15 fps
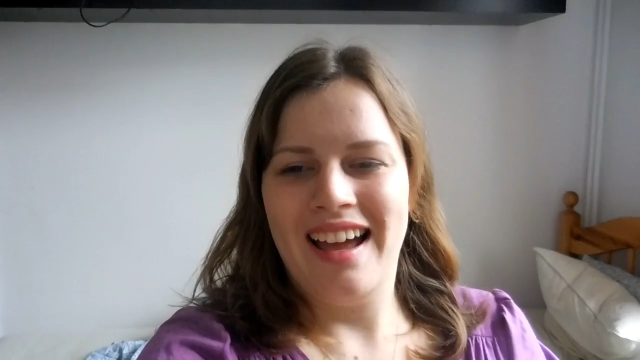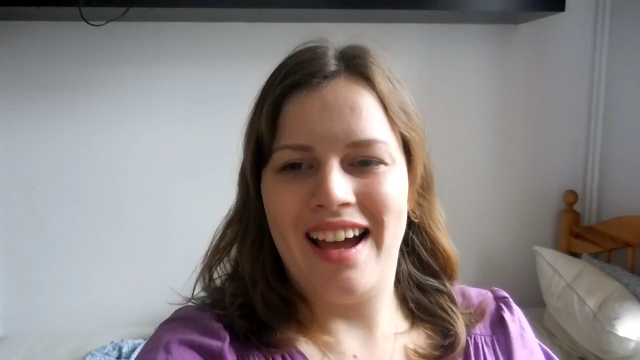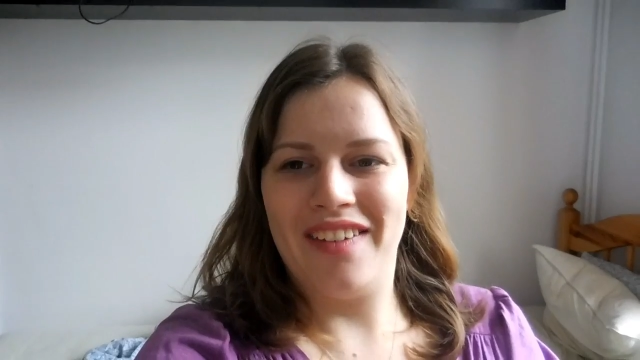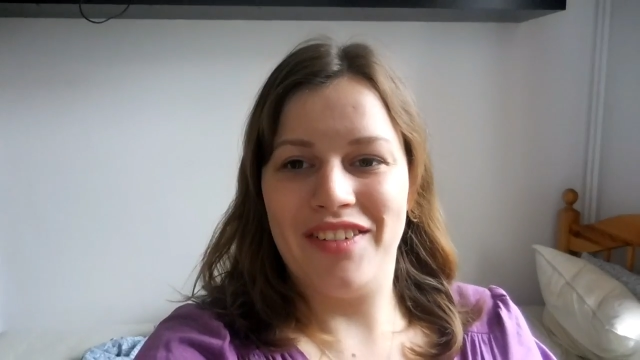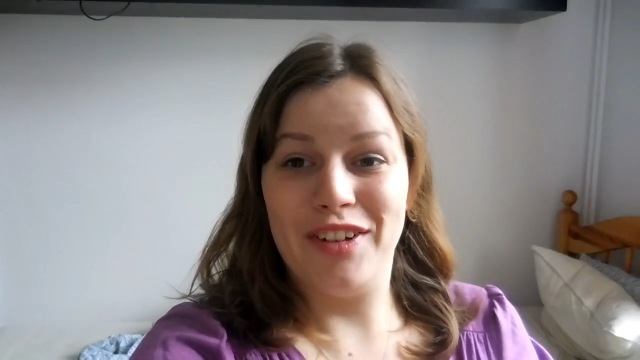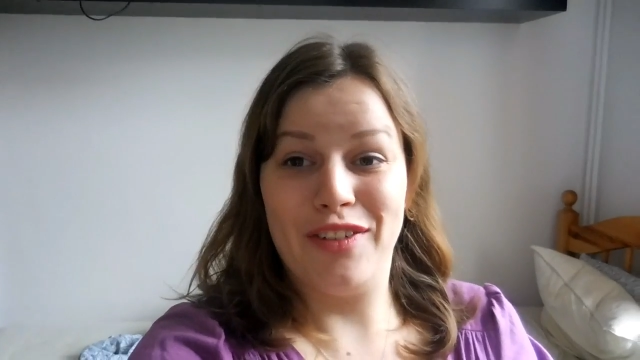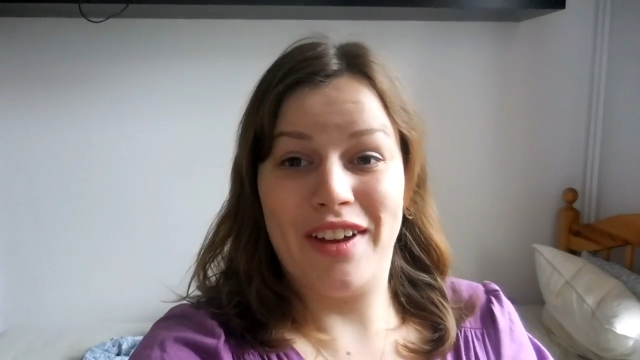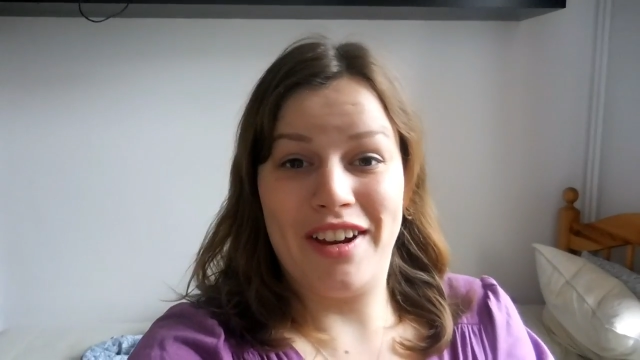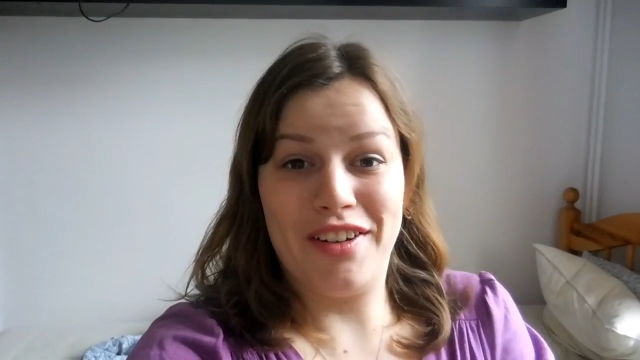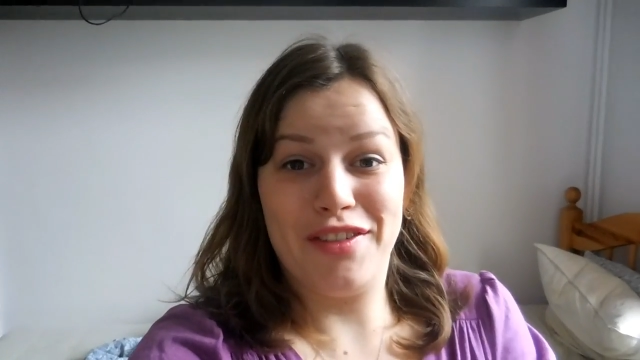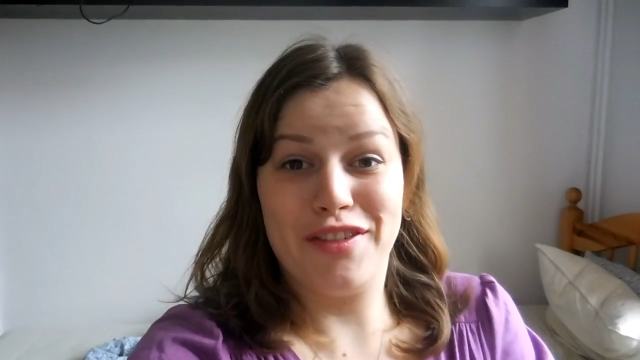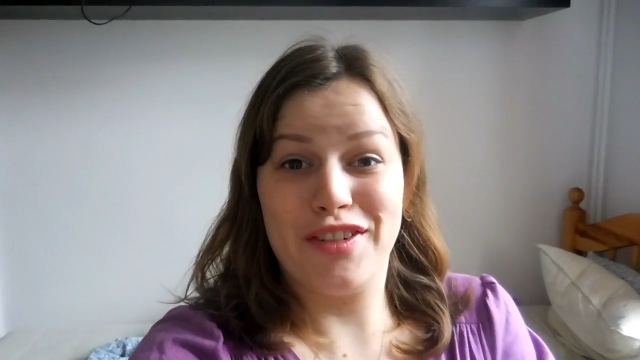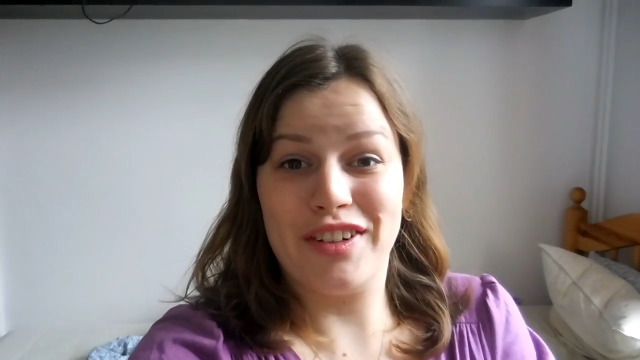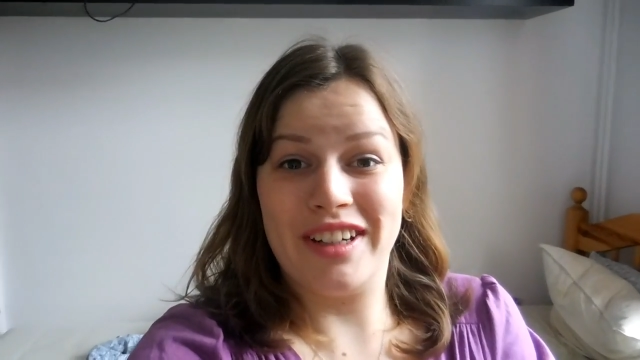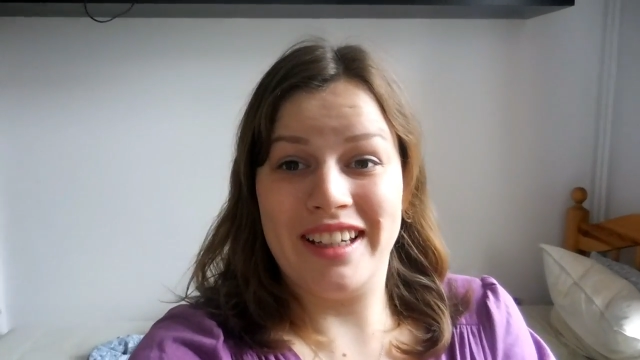I feel very
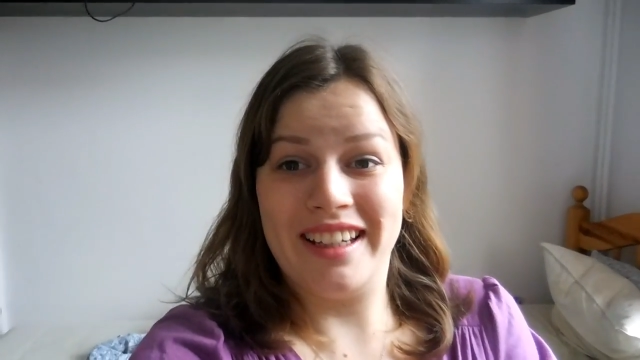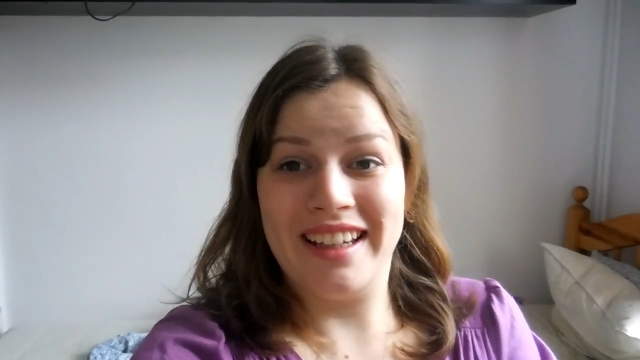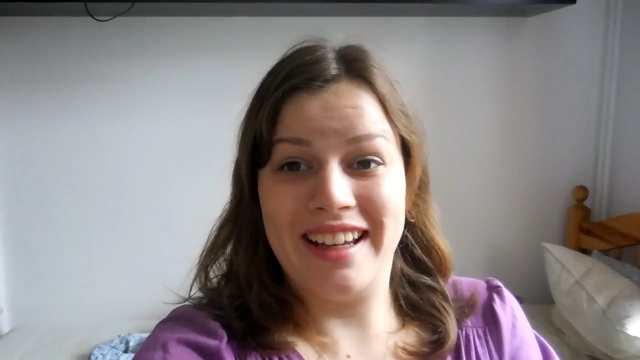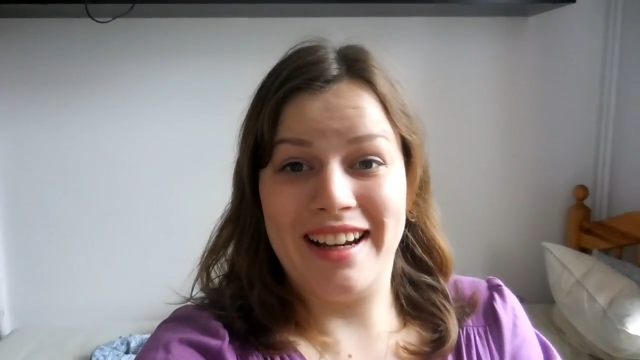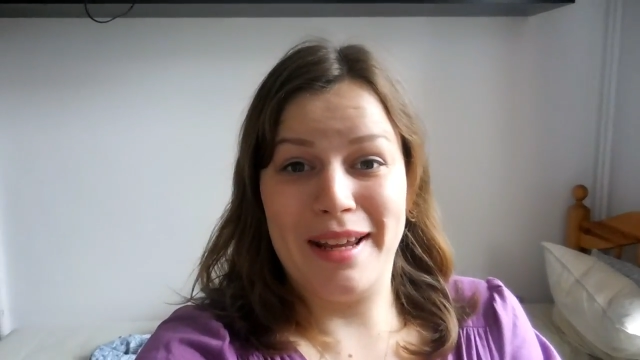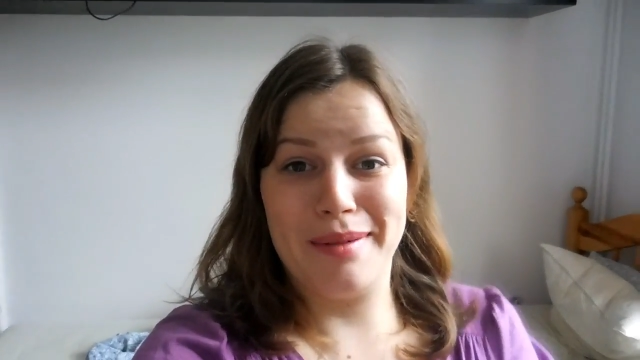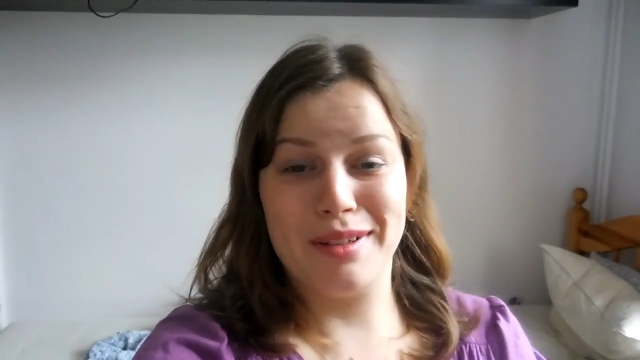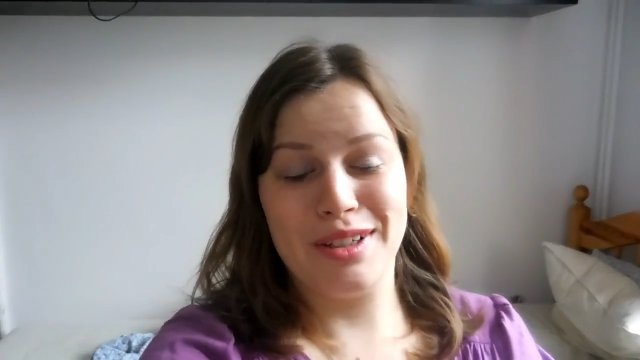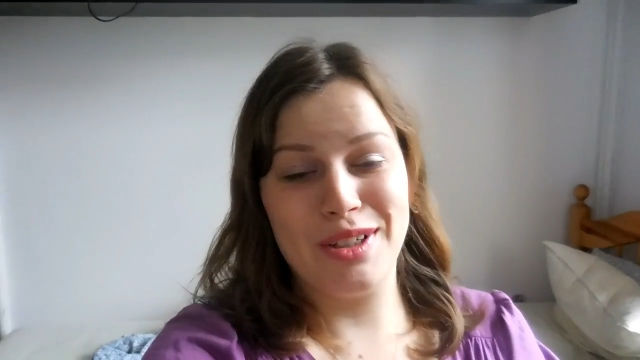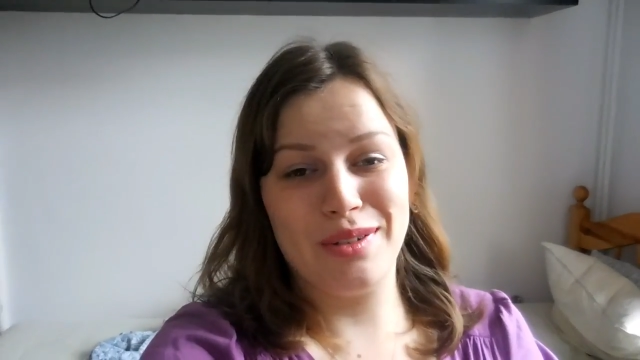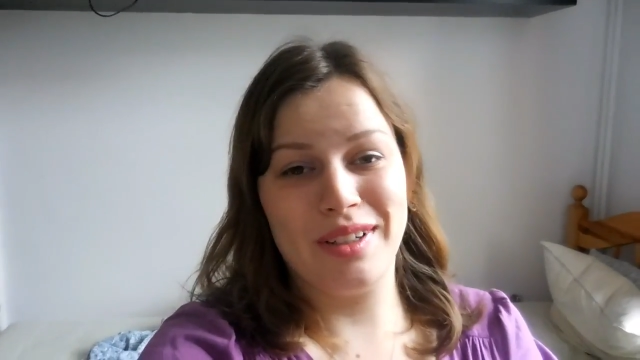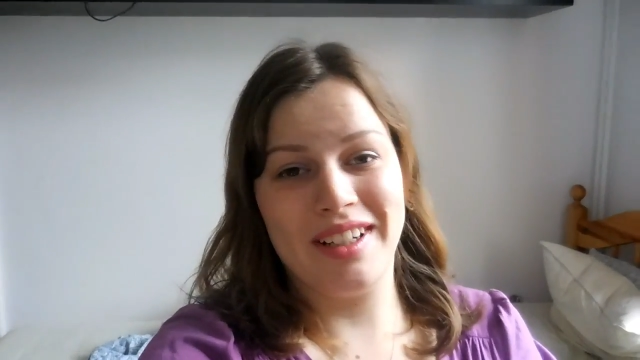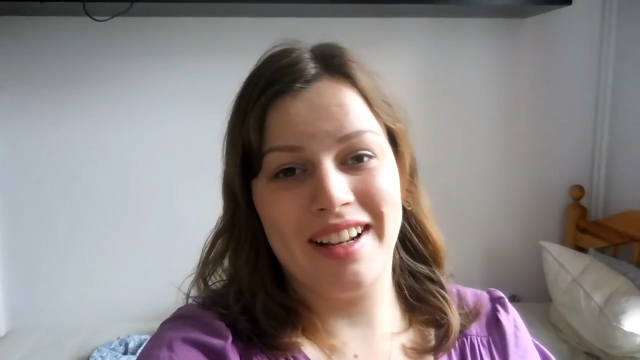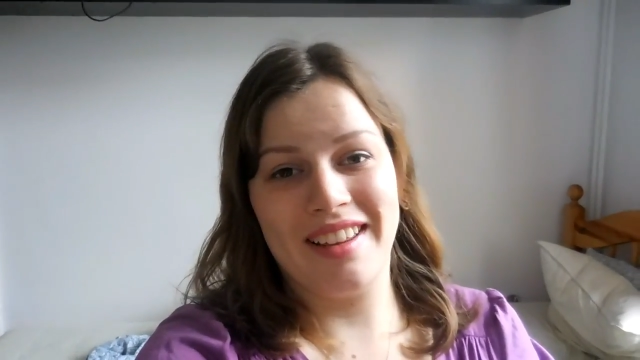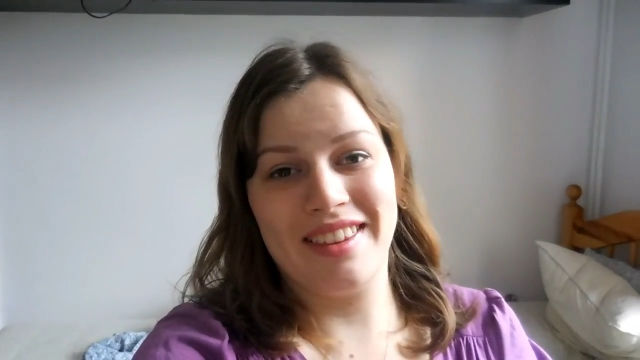free and able to do it.